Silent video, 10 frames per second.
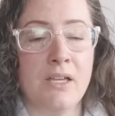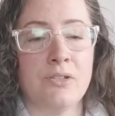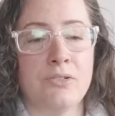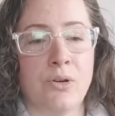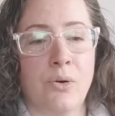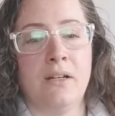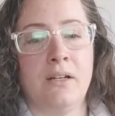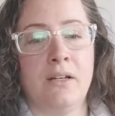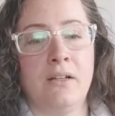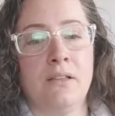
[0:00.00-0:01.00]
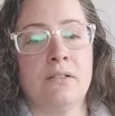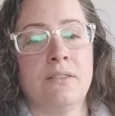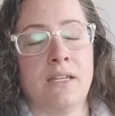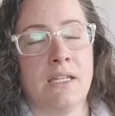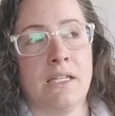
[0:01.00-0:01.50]
So another
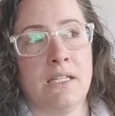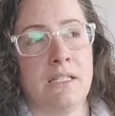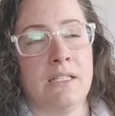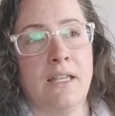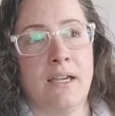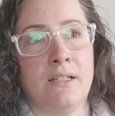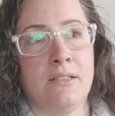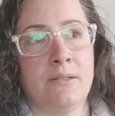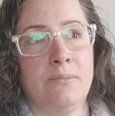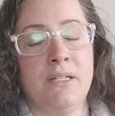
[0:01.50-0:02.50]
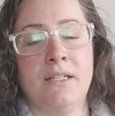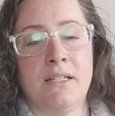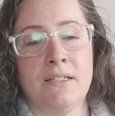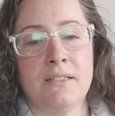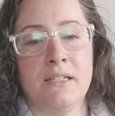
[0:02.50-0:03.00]
thing that
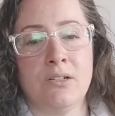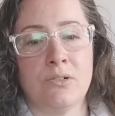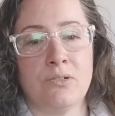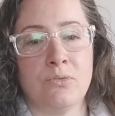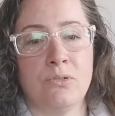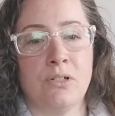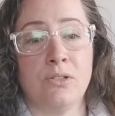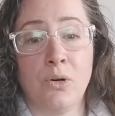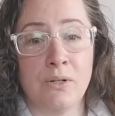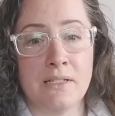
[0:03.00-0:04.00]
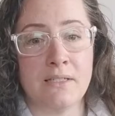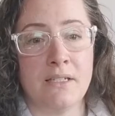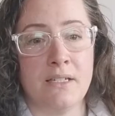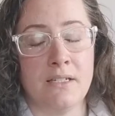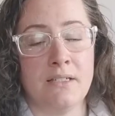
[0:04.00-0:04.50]
beginning seekers will notice
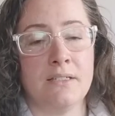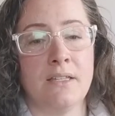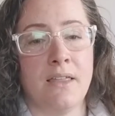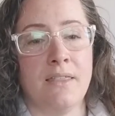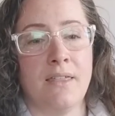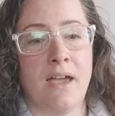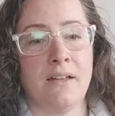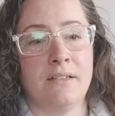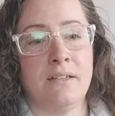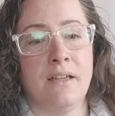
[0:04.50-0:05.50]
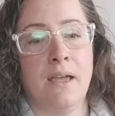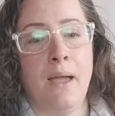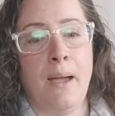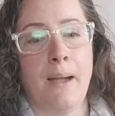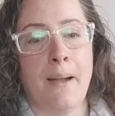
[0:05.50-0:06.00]
is that
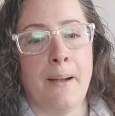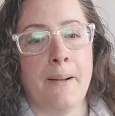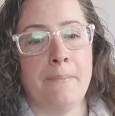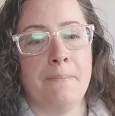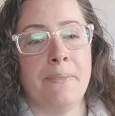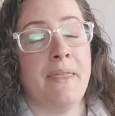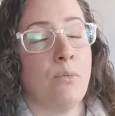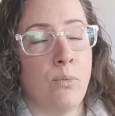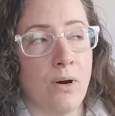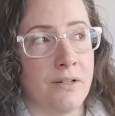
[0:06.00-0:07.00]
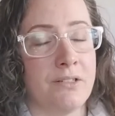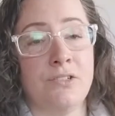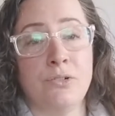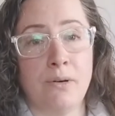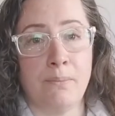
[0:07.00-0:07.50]
they want to
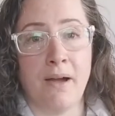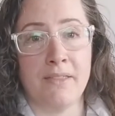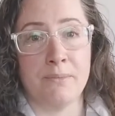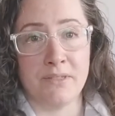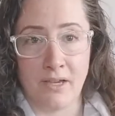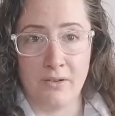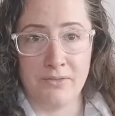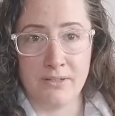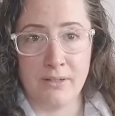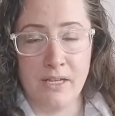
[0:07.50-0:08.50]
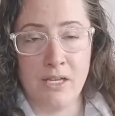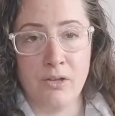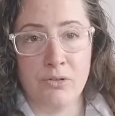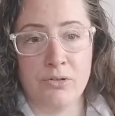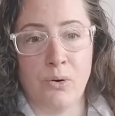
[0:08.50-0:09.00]
do it by themselves.
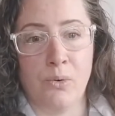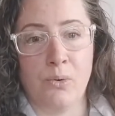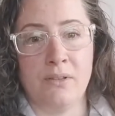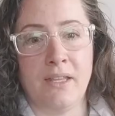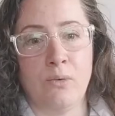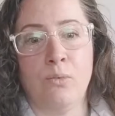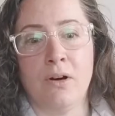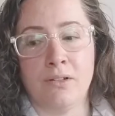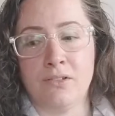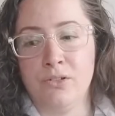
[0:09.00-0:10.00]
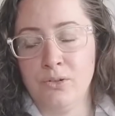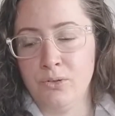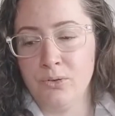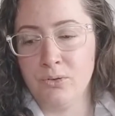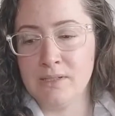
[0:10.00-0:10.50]
So they want
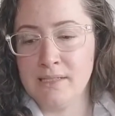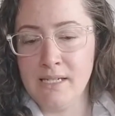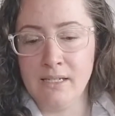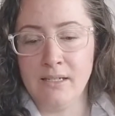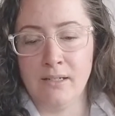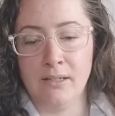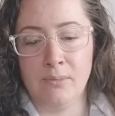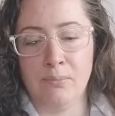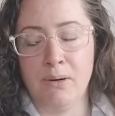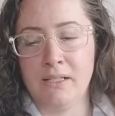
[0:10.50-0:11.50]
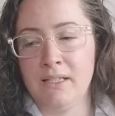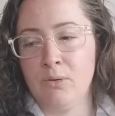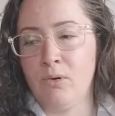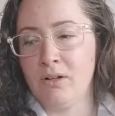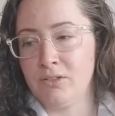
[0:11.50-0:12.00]
to seek, but they
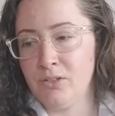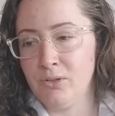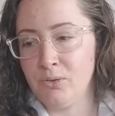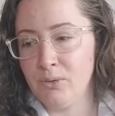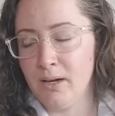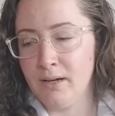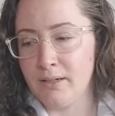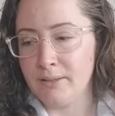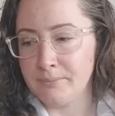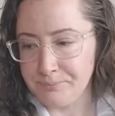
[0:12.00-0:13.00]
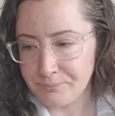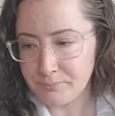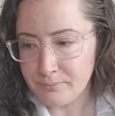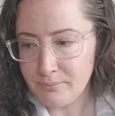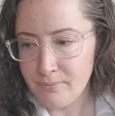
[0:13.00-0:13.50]
want to
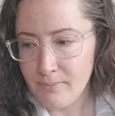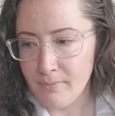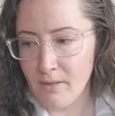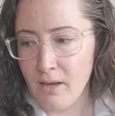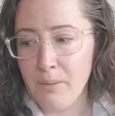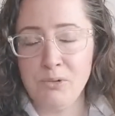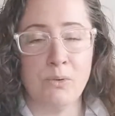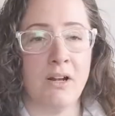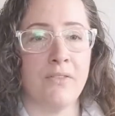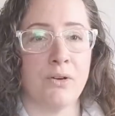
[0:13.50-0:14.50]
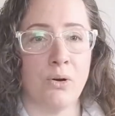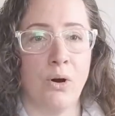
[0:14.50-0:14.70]
come to it on their